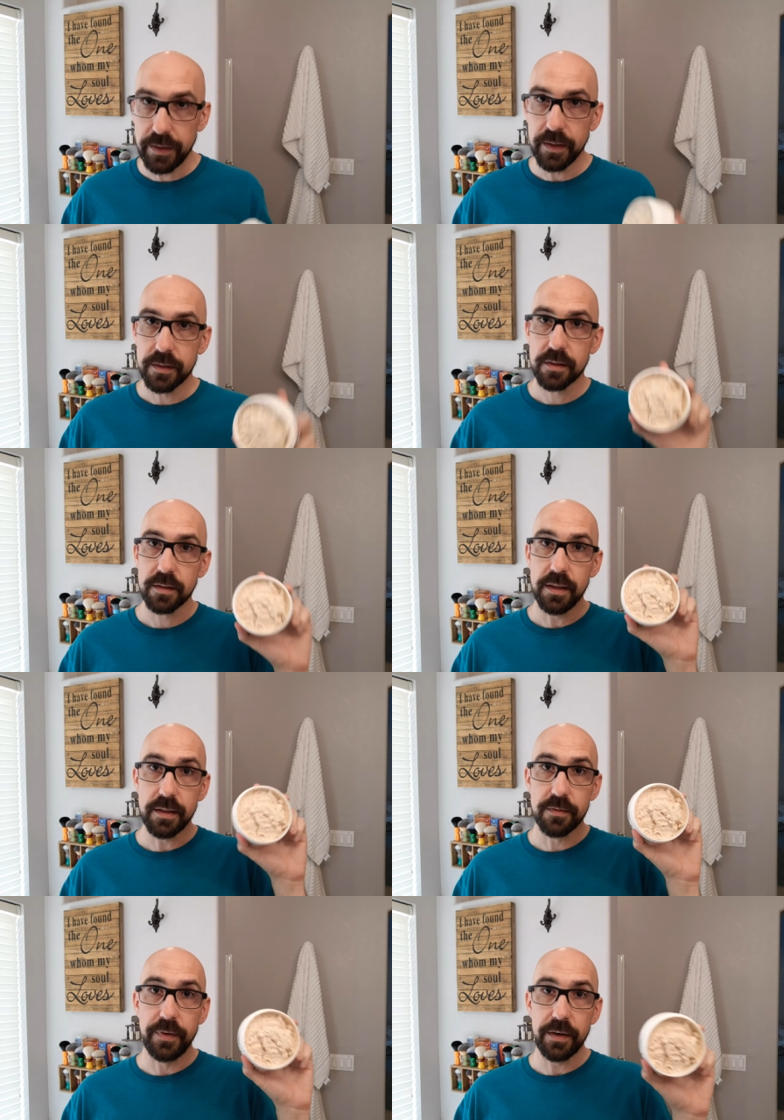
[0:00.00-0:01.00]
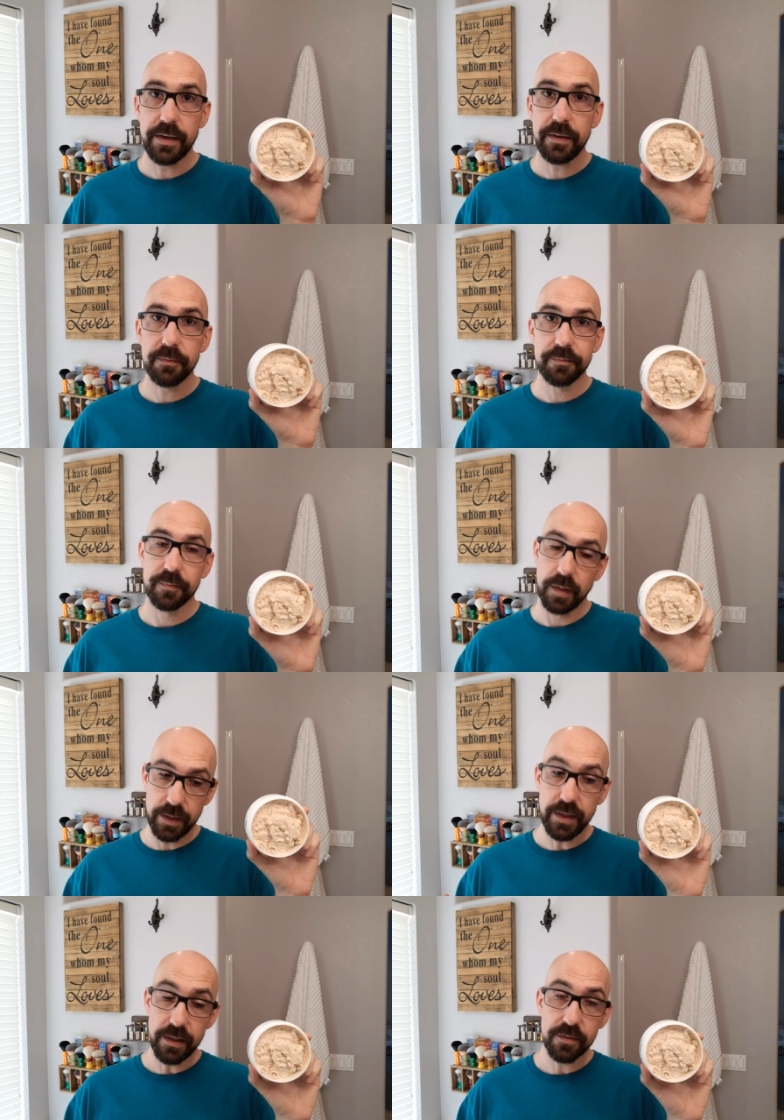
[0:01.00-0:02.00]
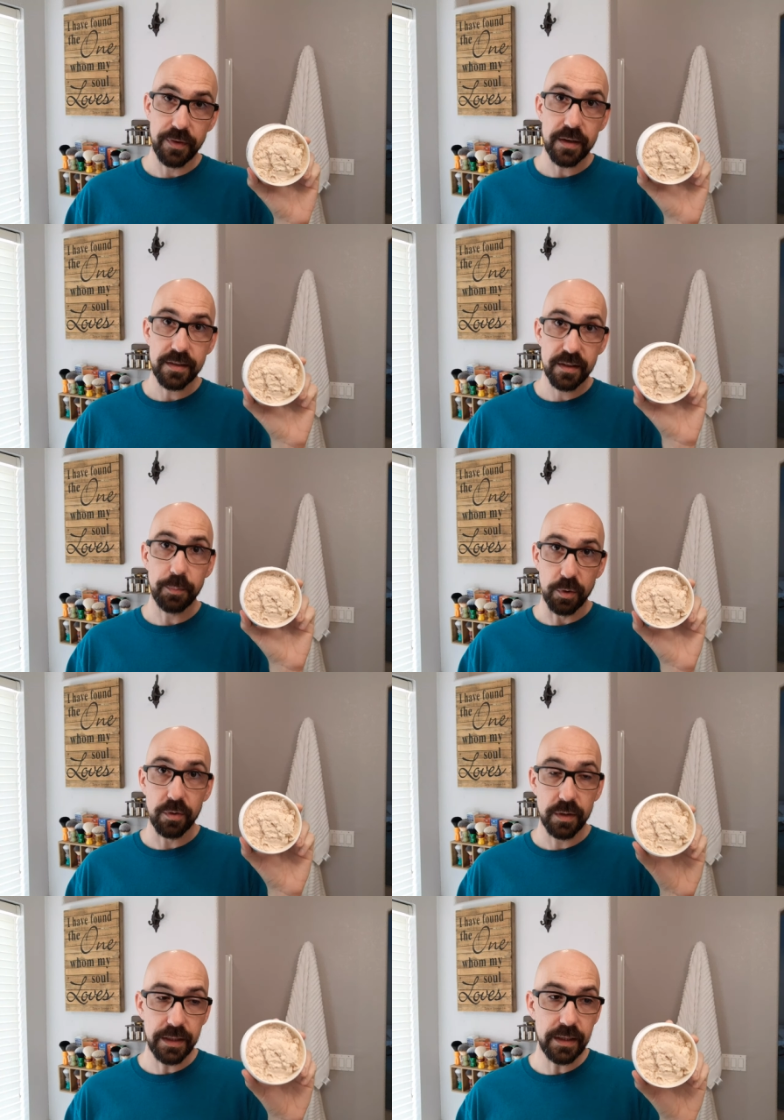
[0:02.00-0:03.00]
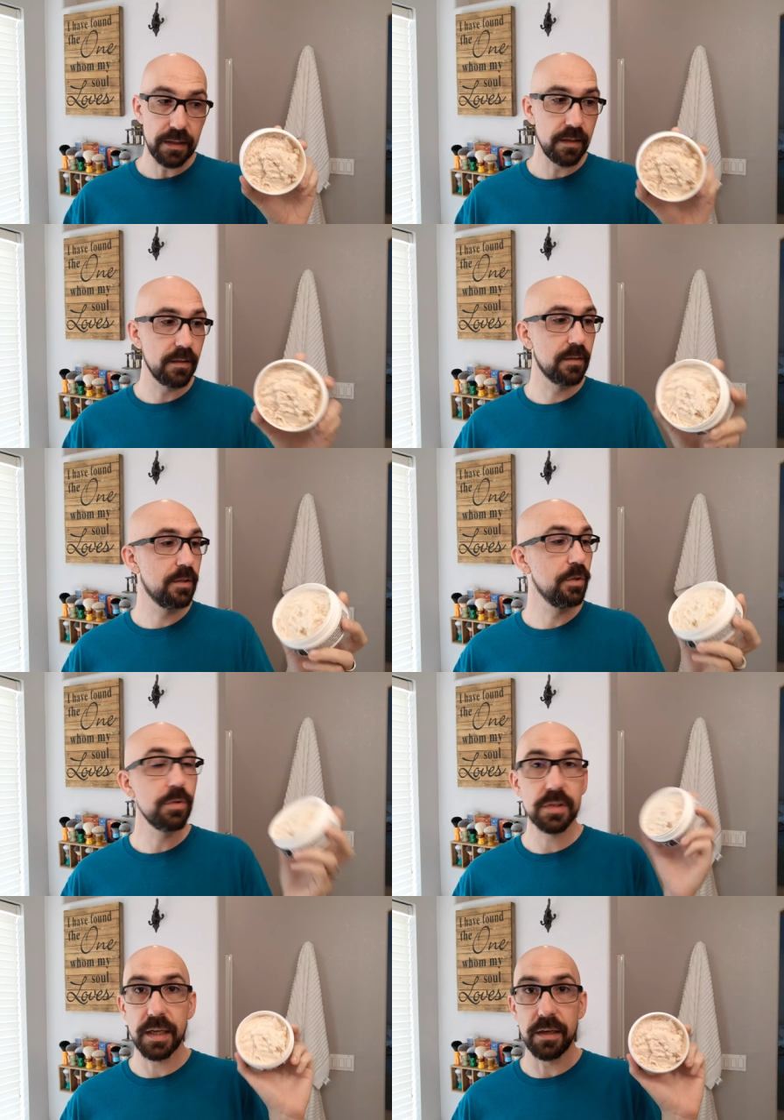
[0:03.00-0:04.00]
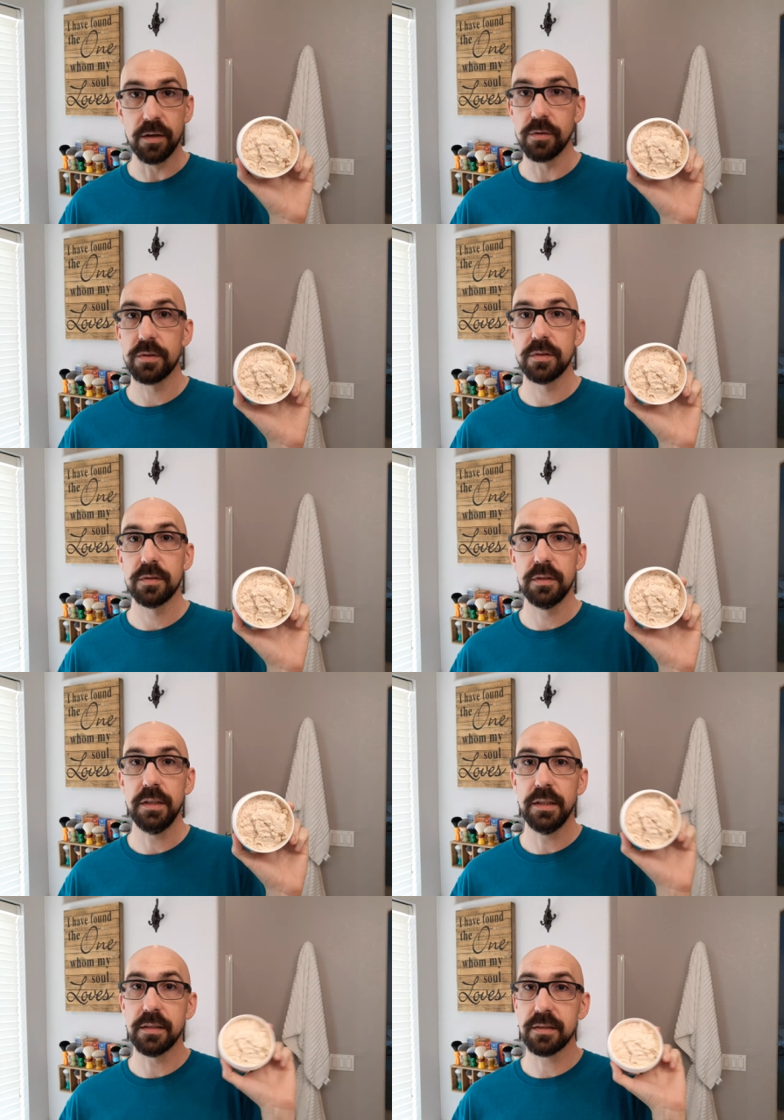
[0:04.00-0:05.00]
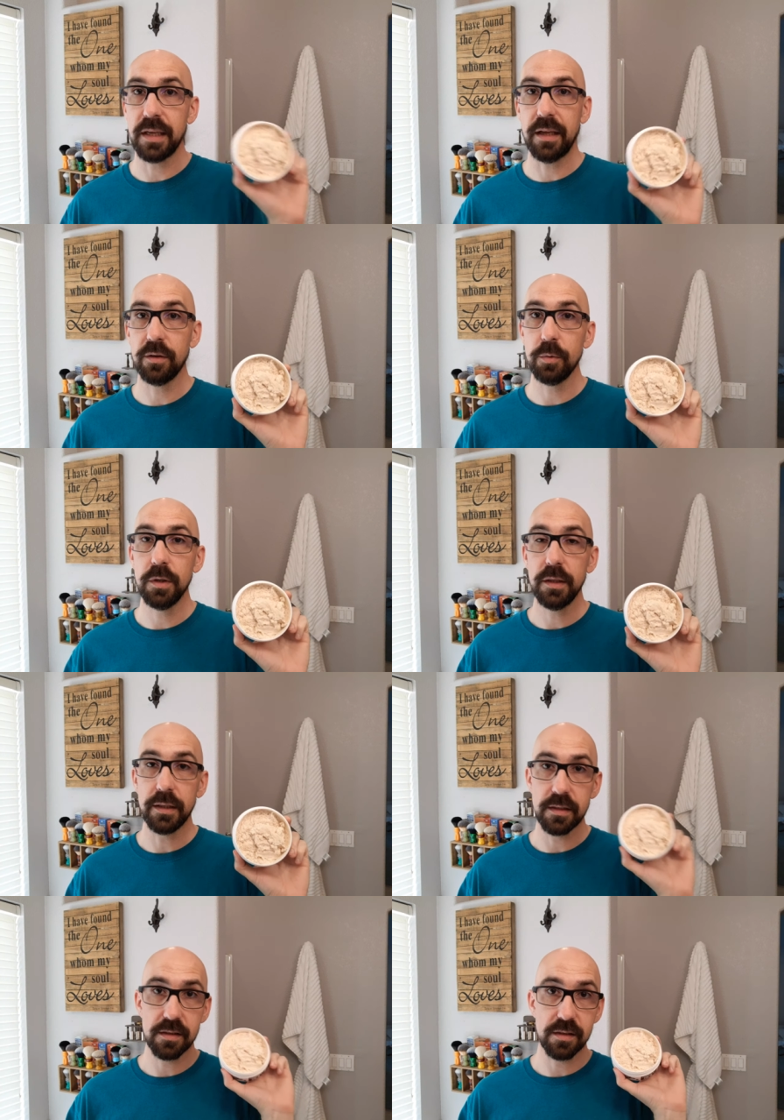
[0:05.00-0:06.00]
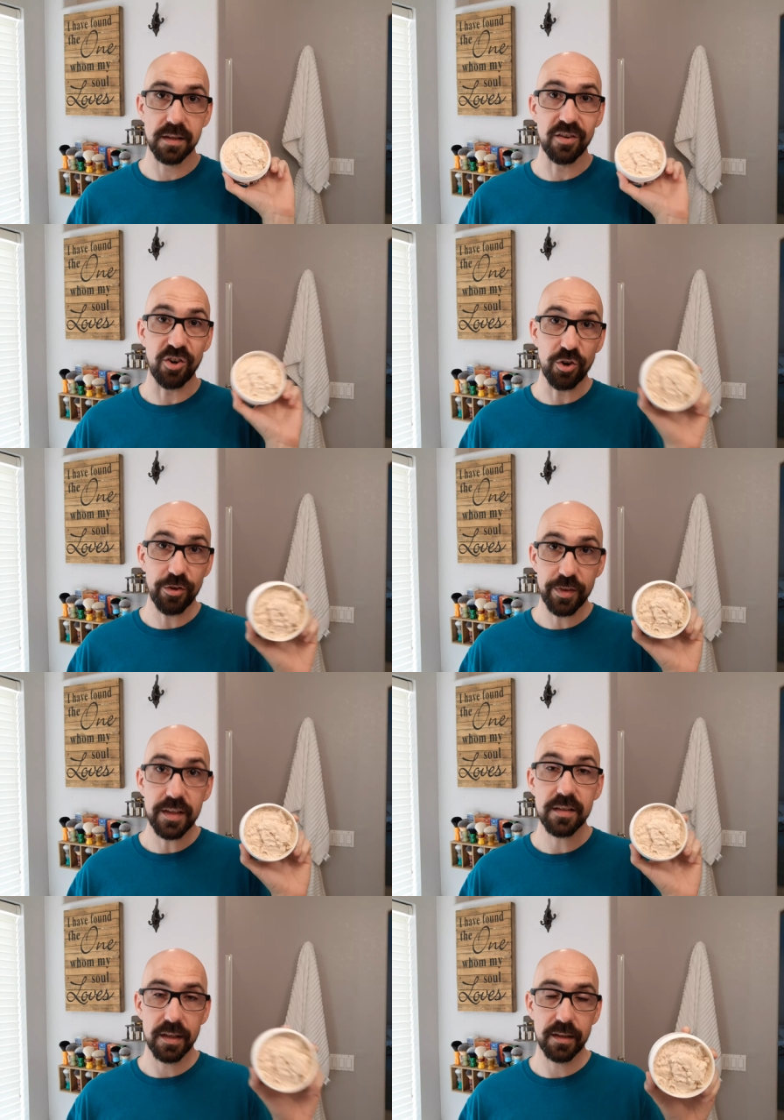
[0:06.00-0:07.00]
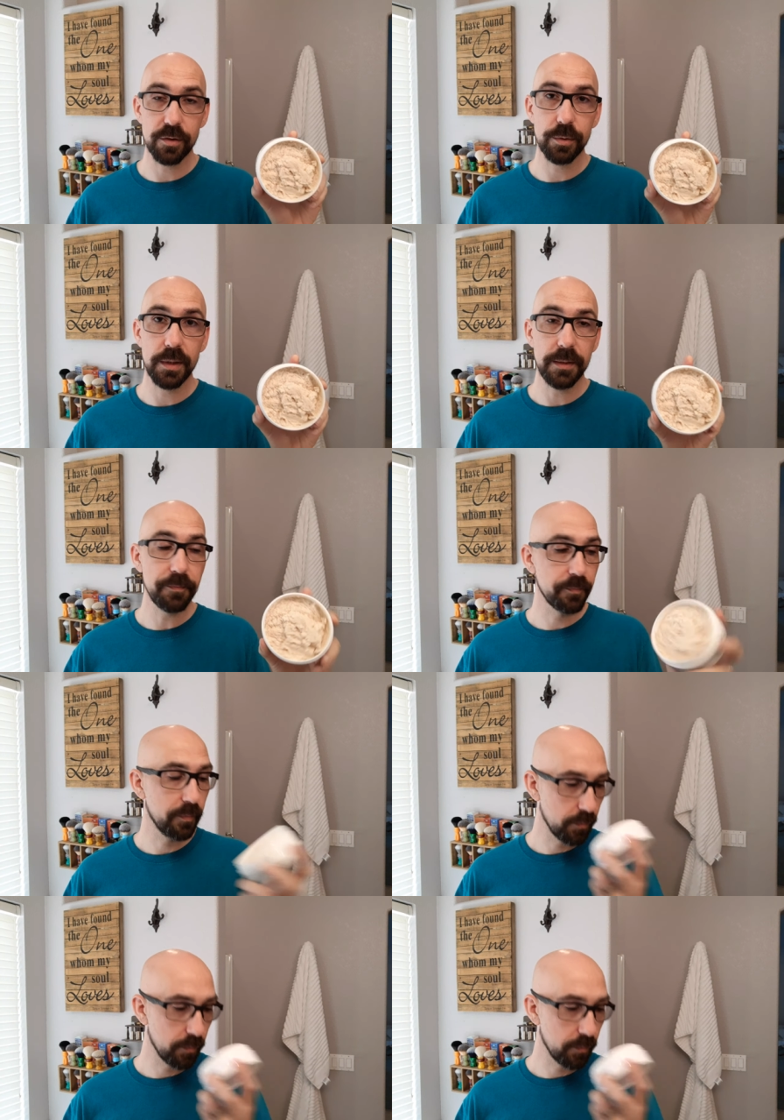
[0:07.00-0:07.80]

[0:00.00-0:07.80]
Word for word: It's it's very it is very simple. It is two scent notes. It is sandalwood, and this is an earthy sandalwood,